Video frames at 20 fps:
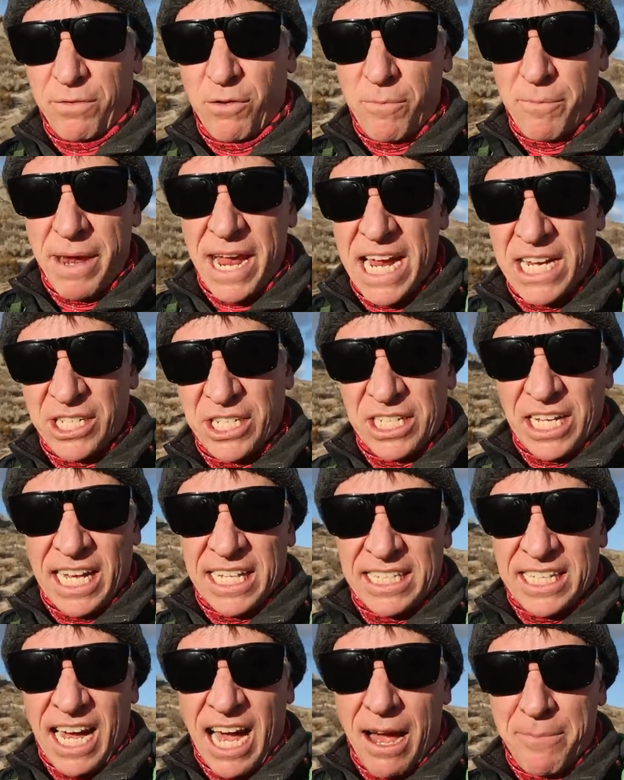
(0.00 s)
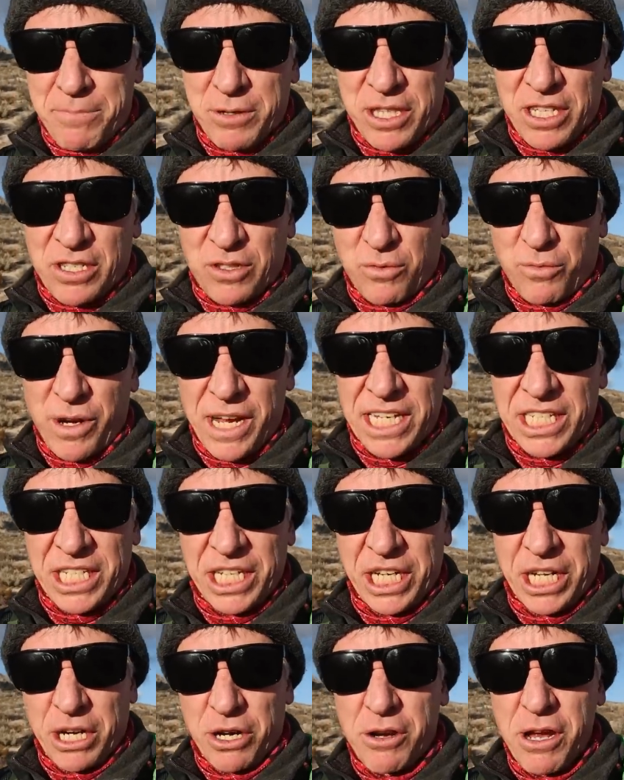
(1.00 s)
formation on top of this ridge
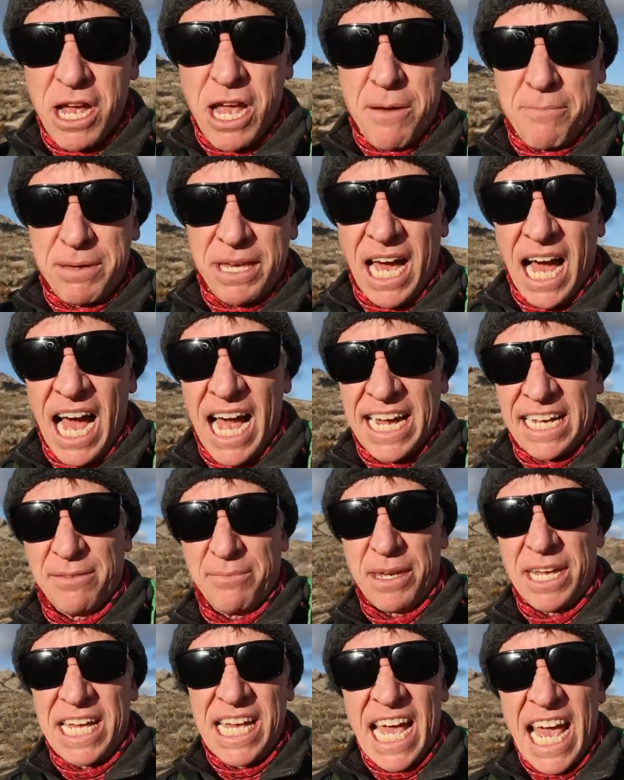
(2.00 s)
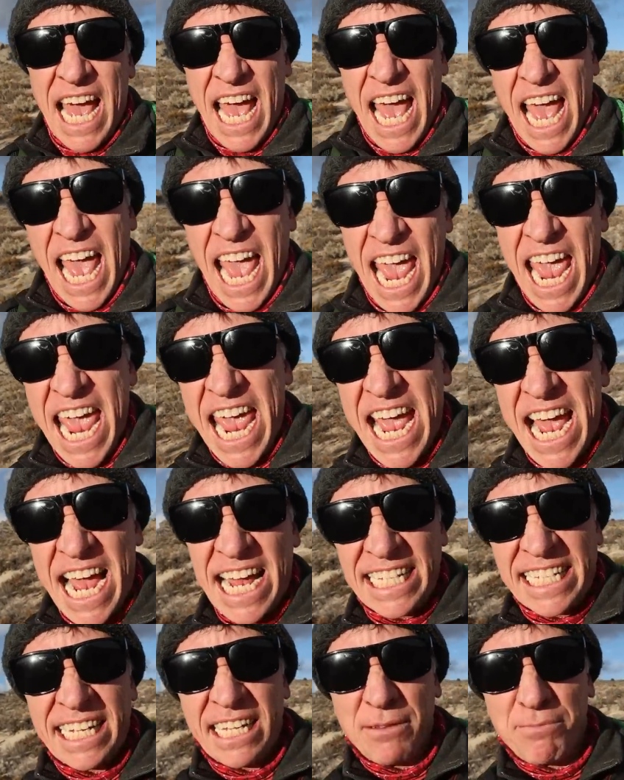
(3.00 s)
here behind me,
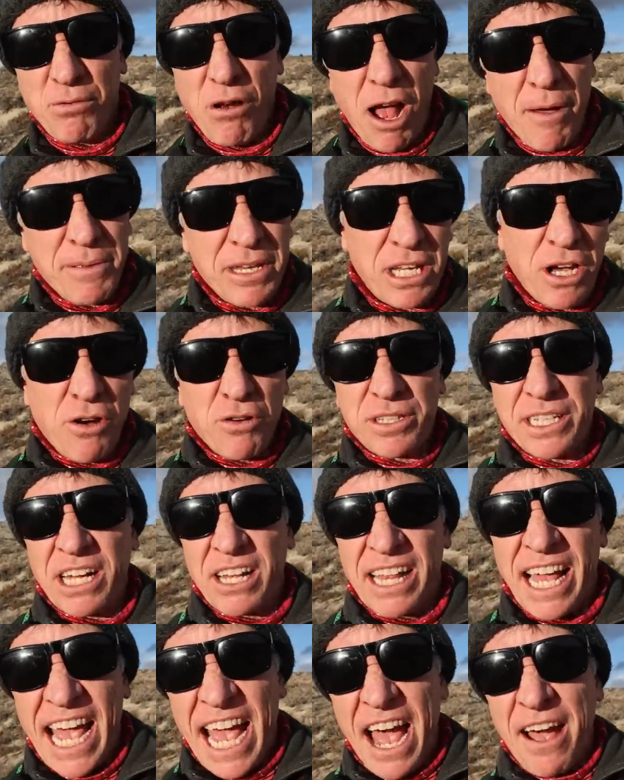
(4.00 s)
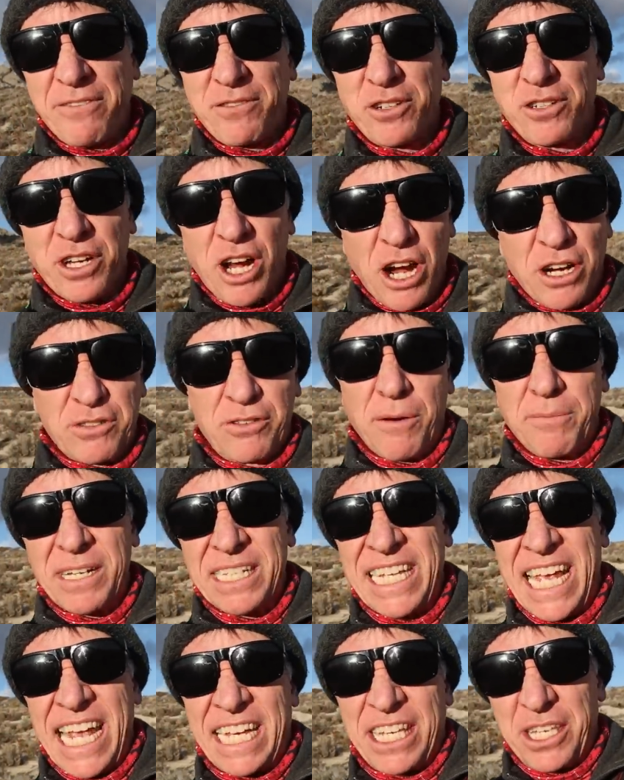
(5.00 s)
and it'll probably go till after dark, so I'm
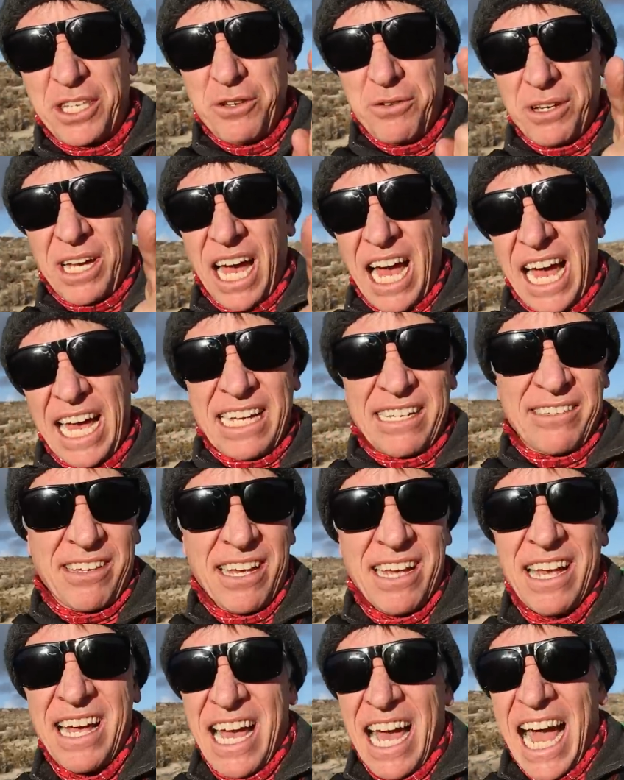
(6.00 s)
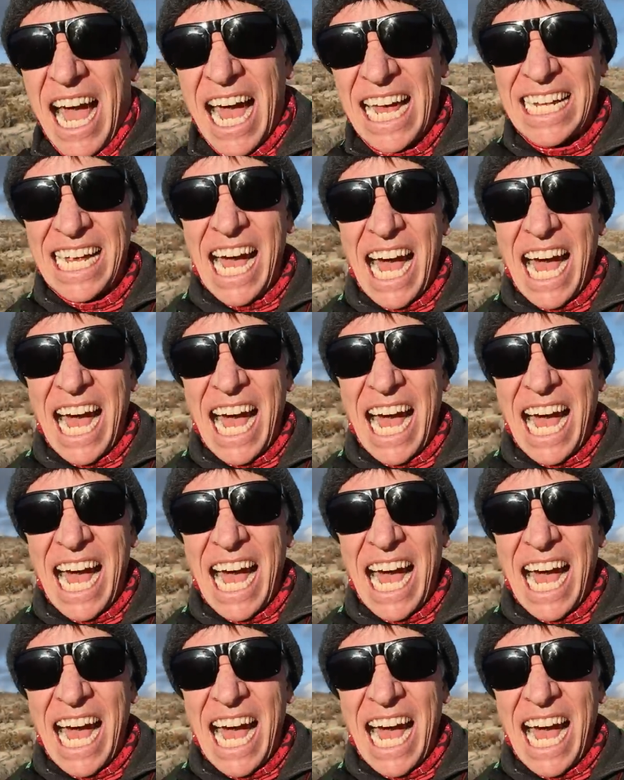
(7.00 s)
going to take you guys on